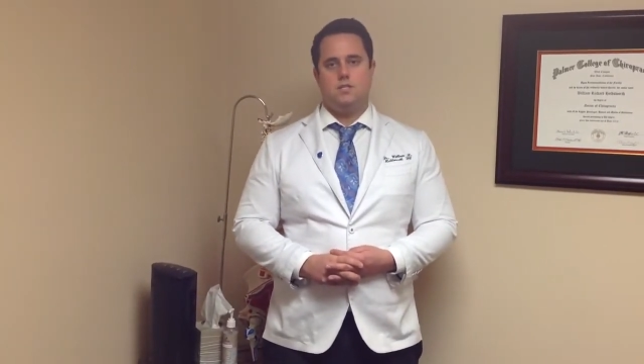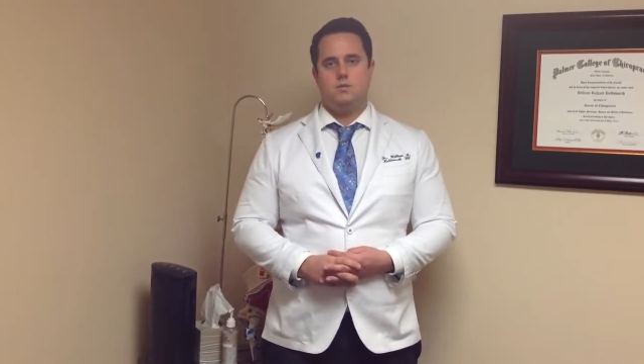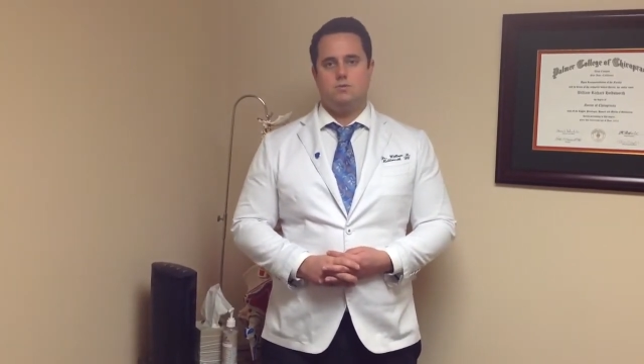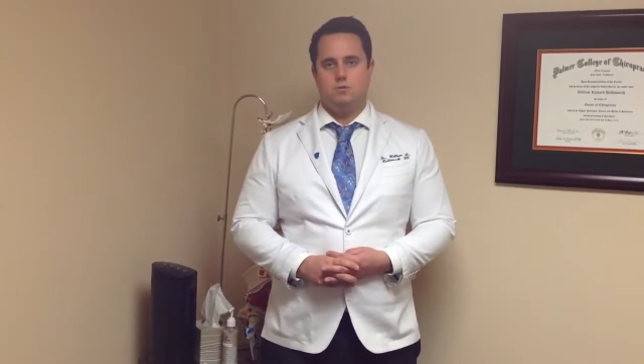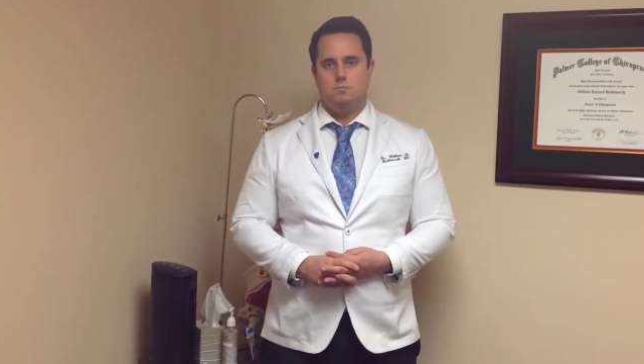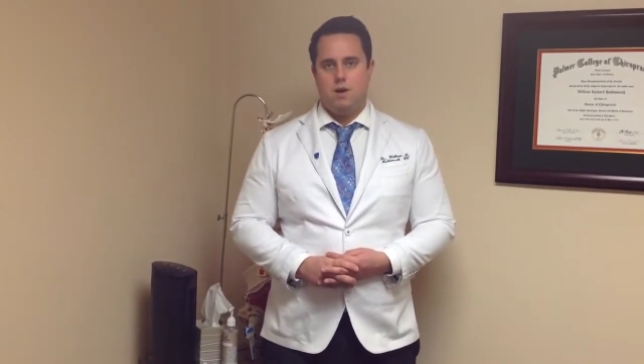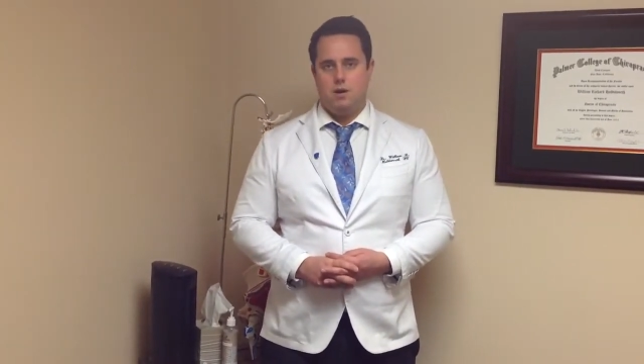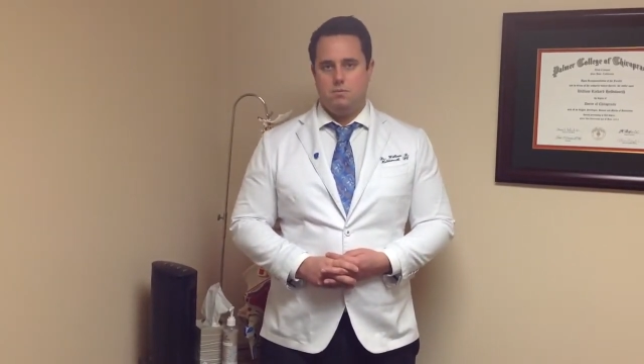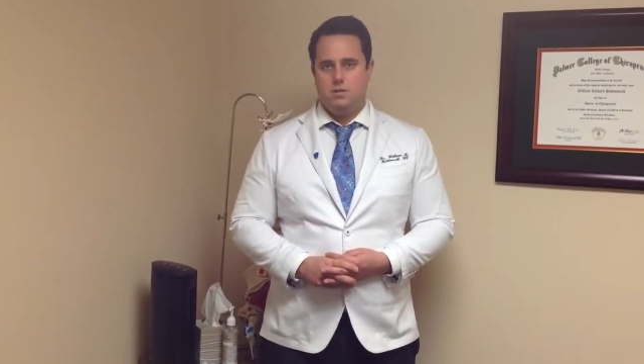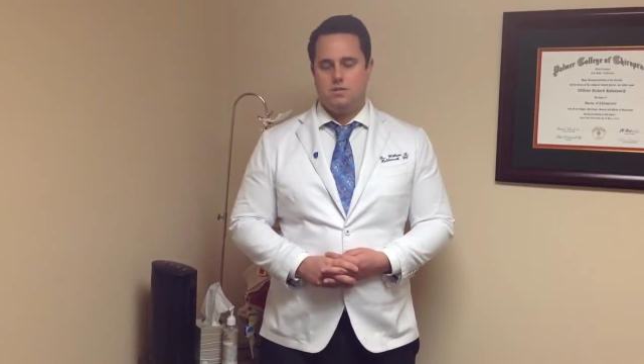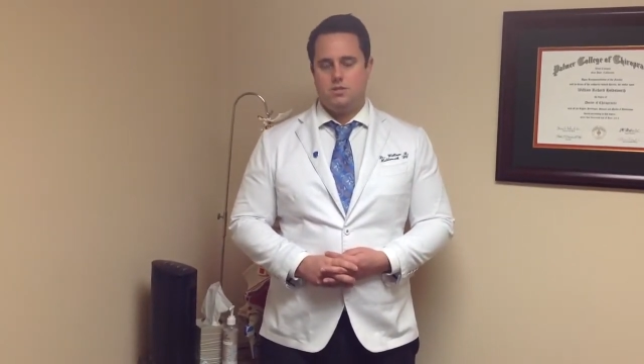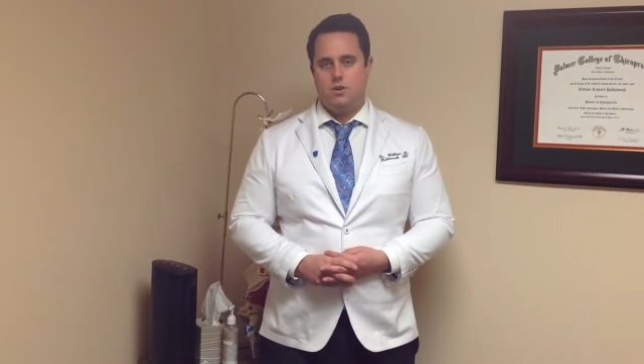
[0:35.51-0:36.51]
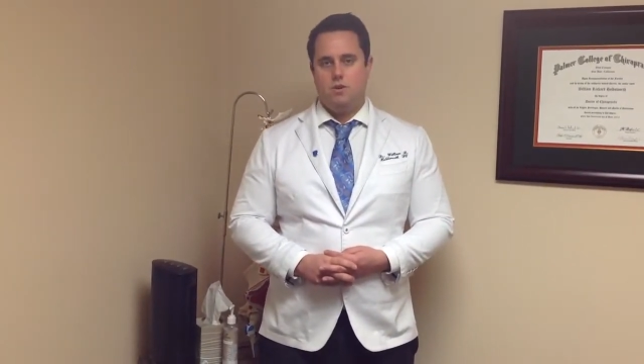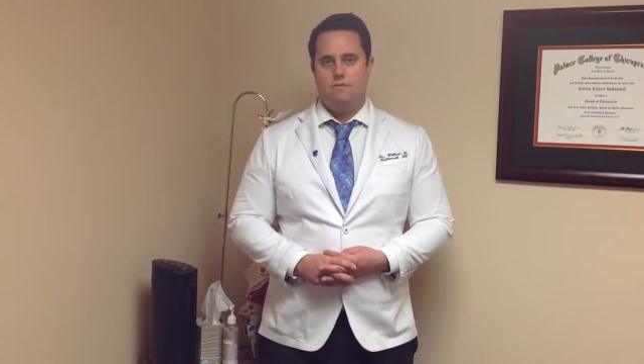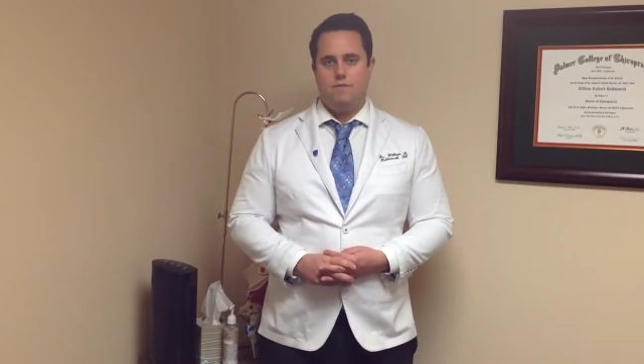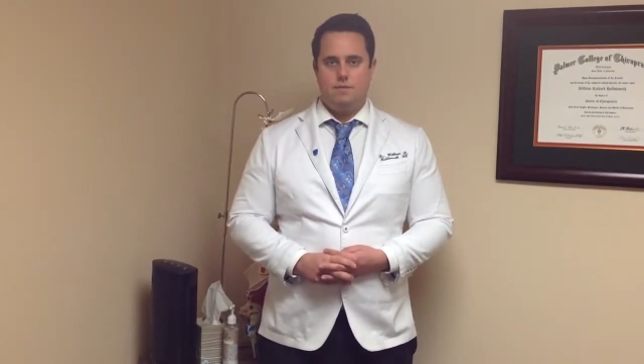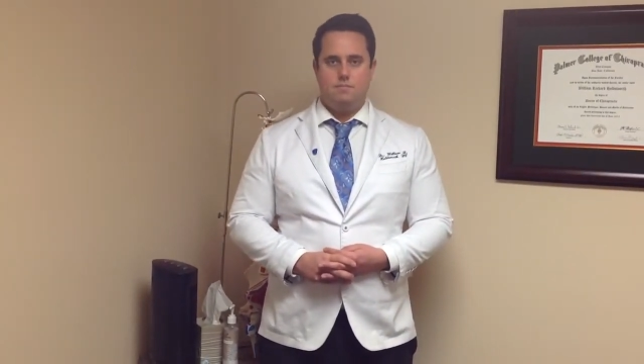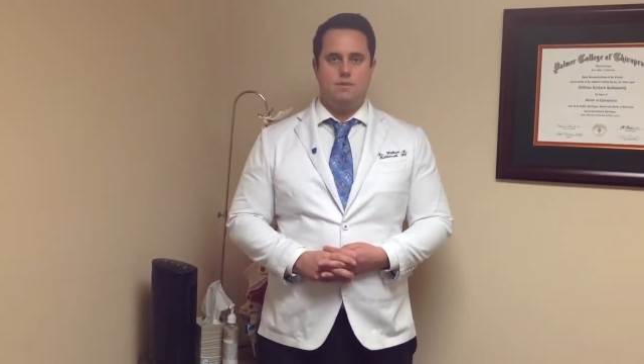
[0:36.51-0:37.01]
This was published in
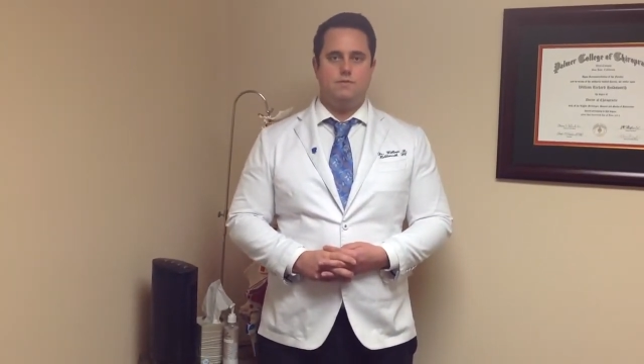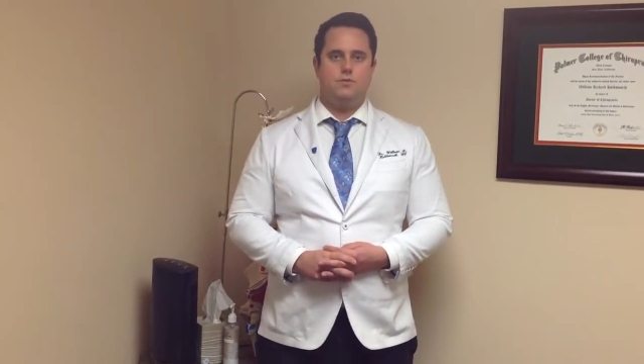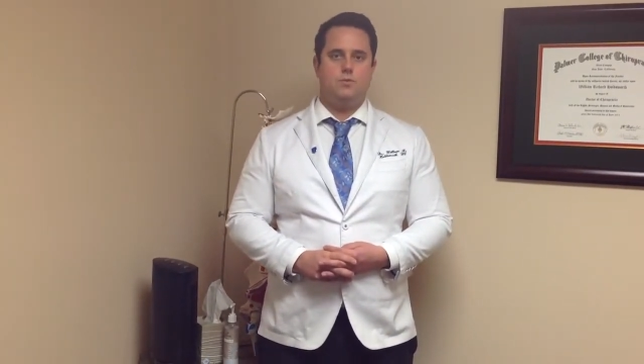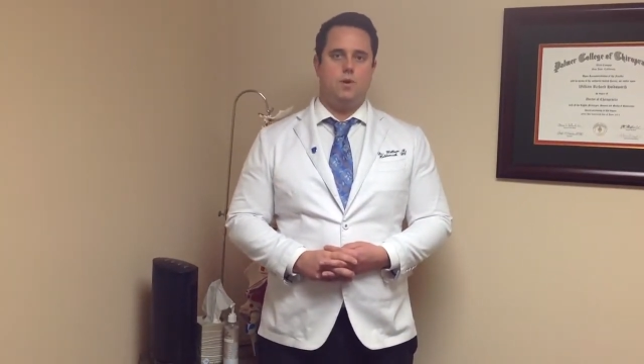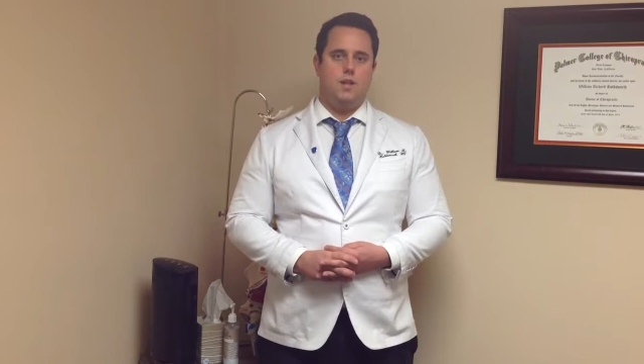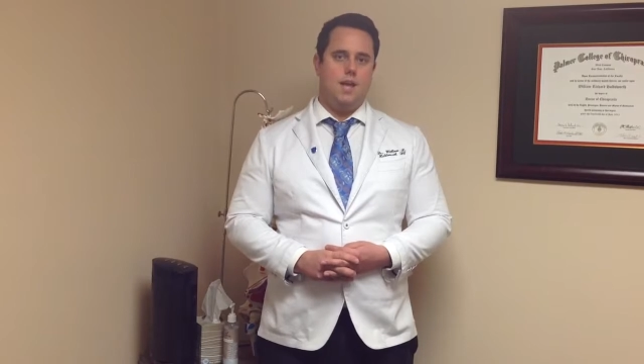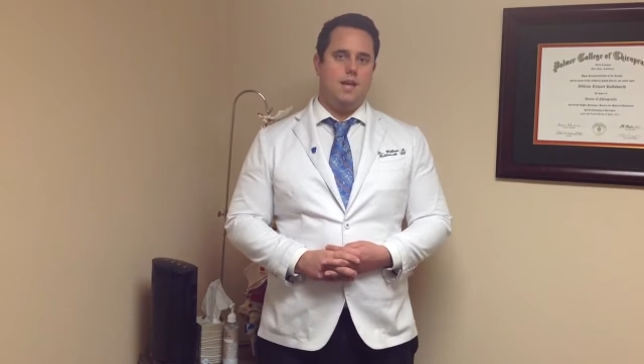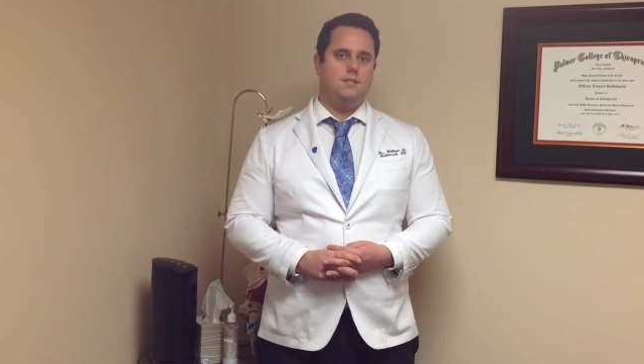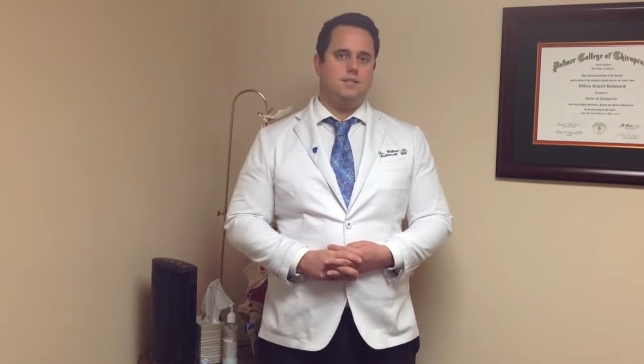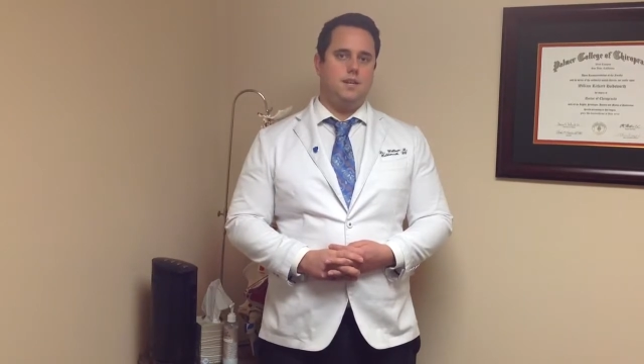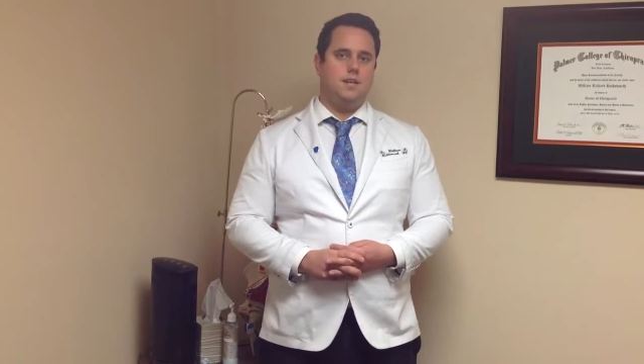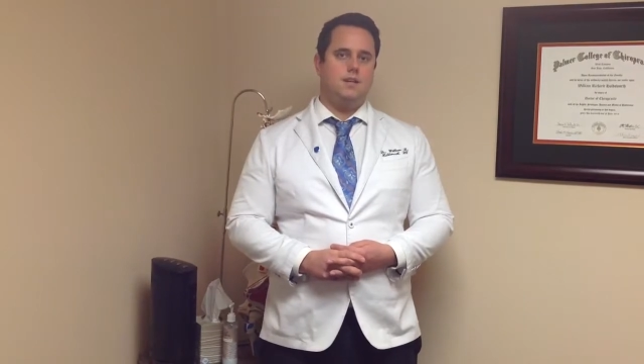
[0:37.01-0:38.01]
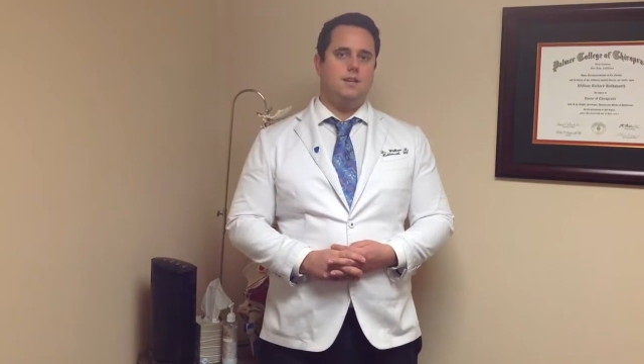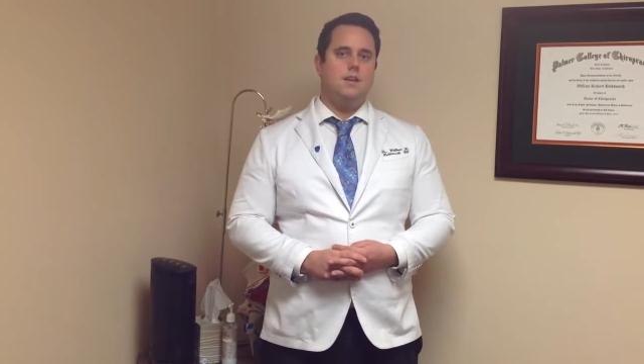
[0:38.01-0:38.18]
November of 2018.